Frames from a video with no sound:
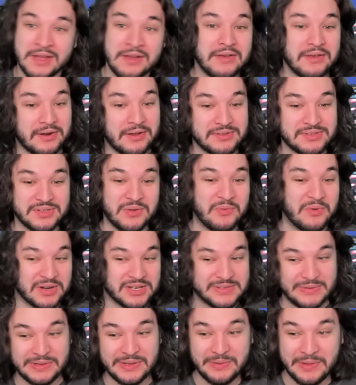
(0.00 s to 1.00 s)
It also
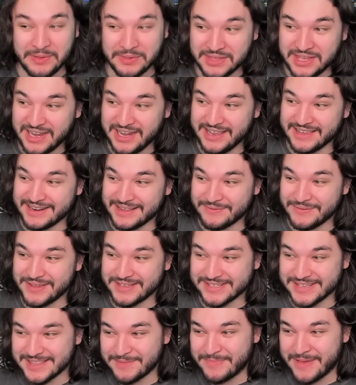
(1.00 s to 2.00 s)
works really well with Gideon if
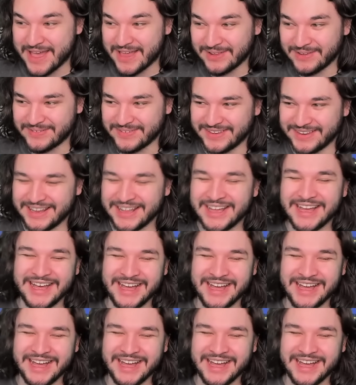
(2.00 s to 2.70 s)
he's on the battlefield.